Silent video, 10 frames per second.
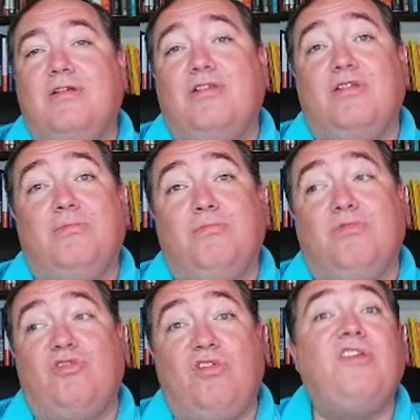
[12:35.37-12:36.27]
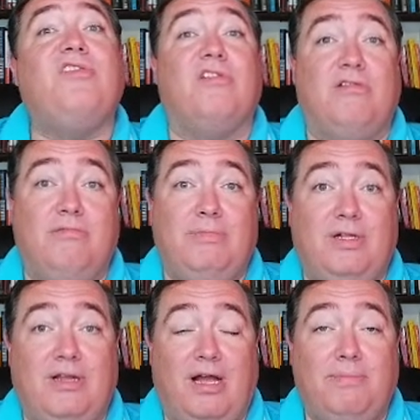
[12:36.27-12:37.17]
some structure
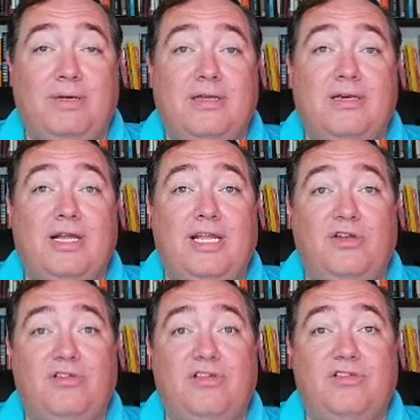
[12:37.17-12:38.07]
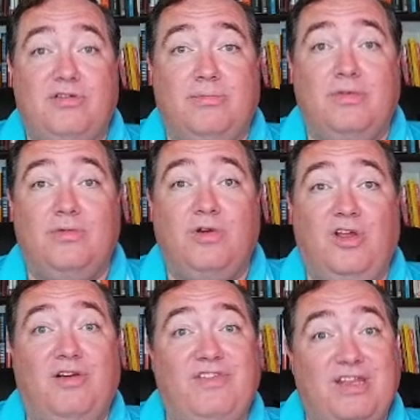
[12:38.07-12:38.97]
built up into your system where
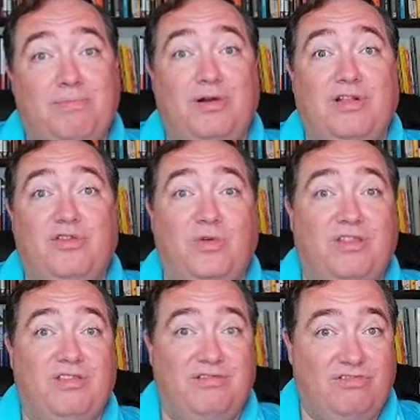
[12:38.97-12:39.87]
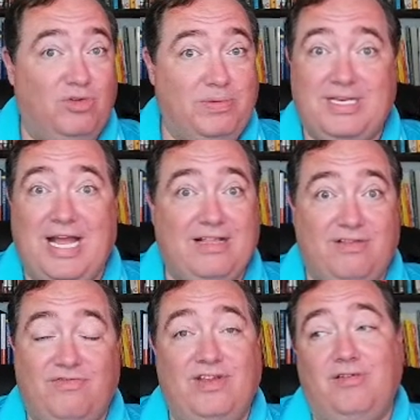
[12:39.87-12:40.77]
you have inputs with super tags
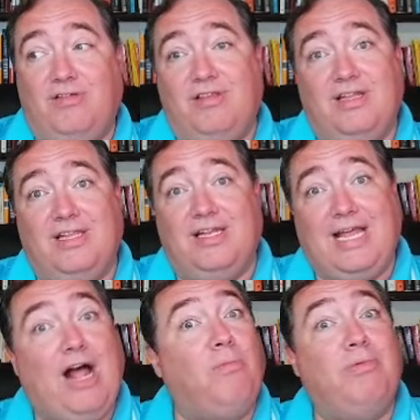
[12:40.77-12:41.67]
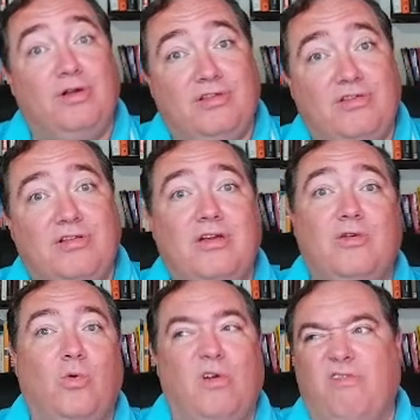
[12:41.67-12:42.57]
and fields and then outputs or